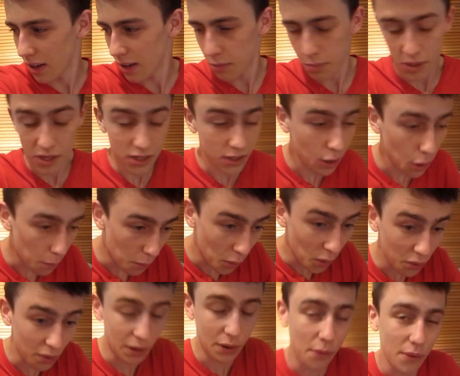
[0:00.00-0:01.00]
It's been so
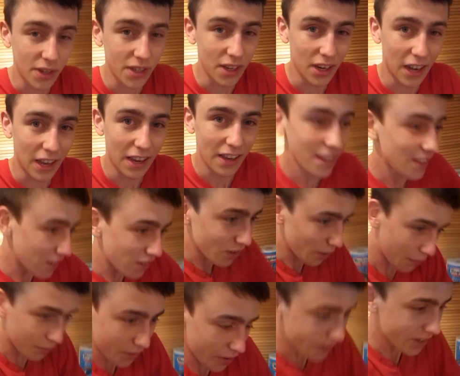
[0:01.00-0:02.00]
boring recently.
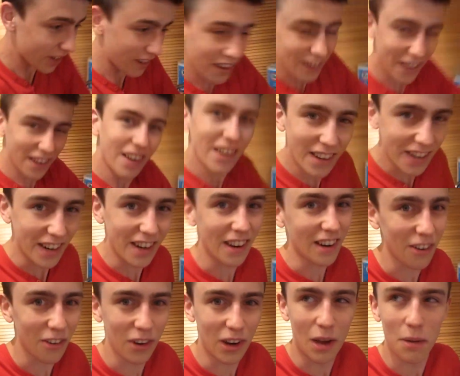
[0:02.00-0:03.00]
Stuff's
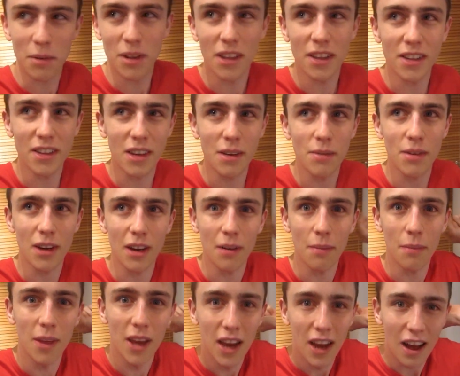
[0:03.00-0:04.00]
all happening at the same
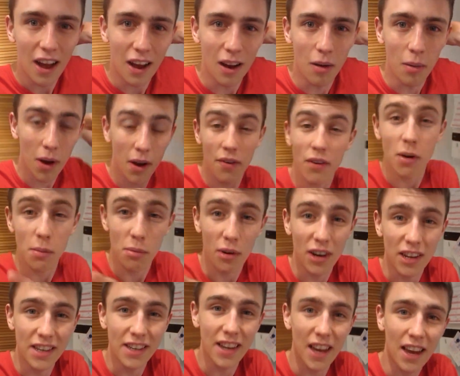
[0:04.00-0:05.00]
time. I've had a
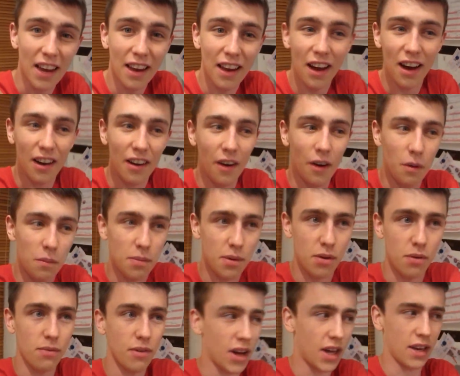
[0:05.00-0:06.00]
brilliant day. I hope
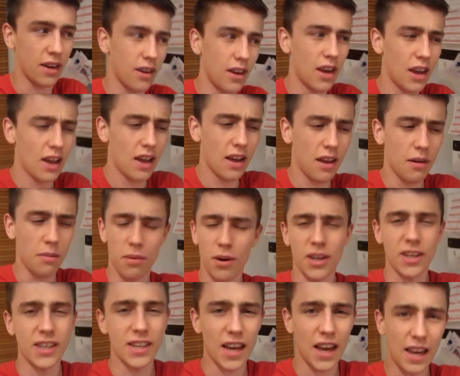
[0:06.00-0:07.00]
you've had a
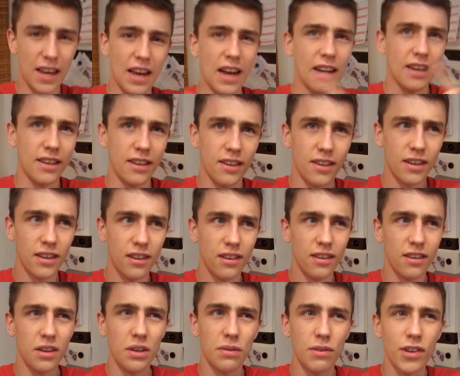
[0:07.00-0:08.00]
brilliant day and
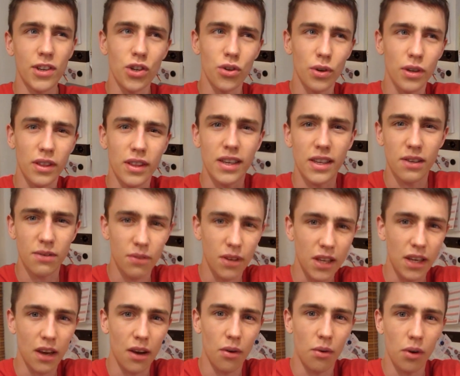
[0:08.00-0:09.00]
you've enjoyed this
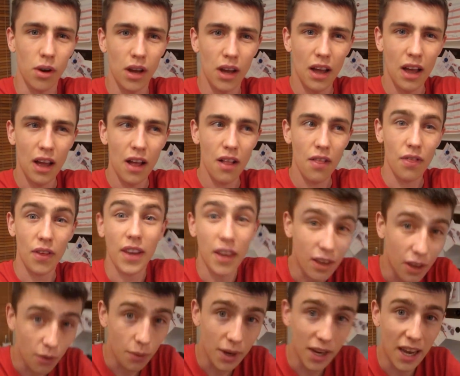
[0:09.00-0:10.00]
video.
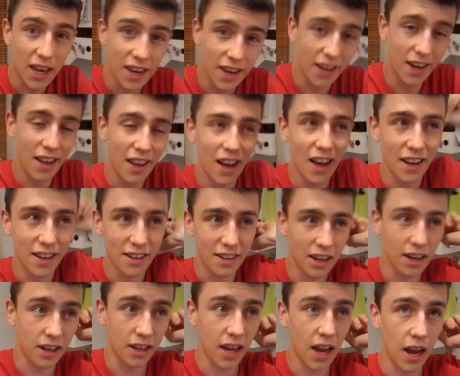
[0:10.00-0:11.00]
Thank you again, and
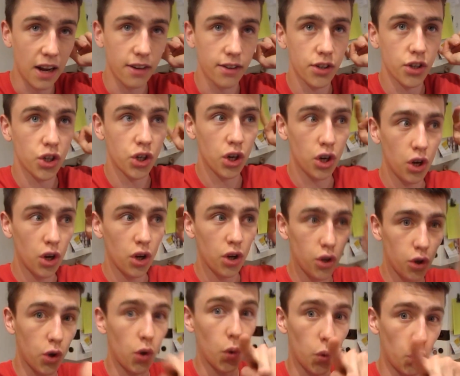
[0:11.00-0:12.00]
I'll catch
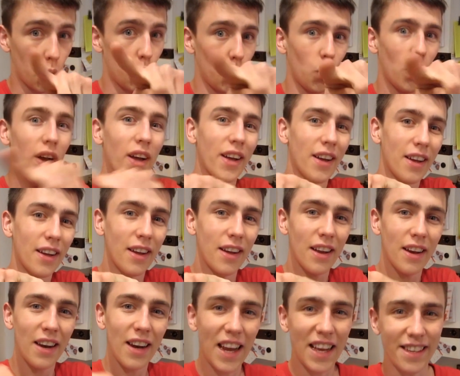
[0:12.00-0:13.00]
you
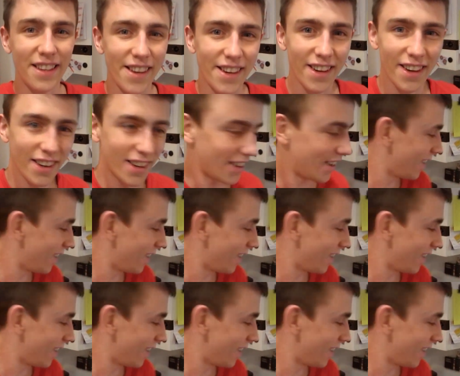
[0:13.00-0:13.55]
later.